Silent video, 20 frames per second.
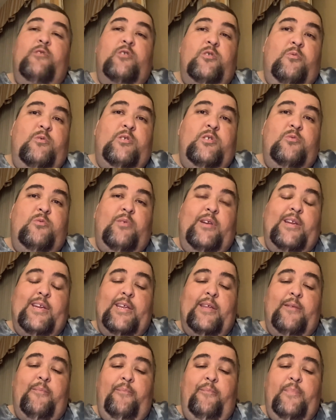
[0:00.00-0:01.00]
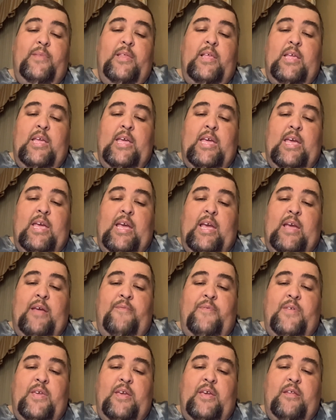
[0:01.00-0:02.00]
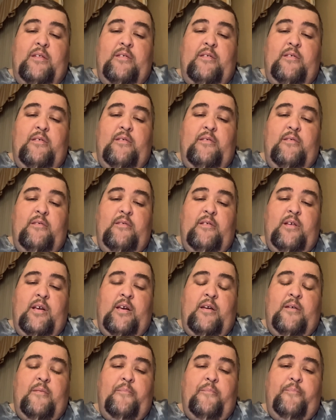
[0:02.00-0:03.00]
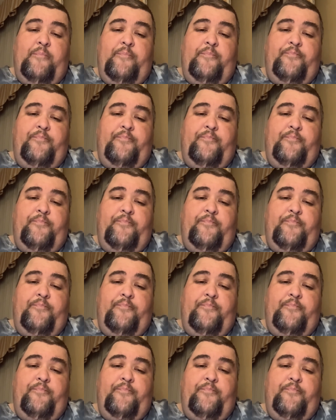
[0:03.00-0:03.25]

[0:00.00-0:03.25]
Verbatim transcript: So which is what I did. And then, um,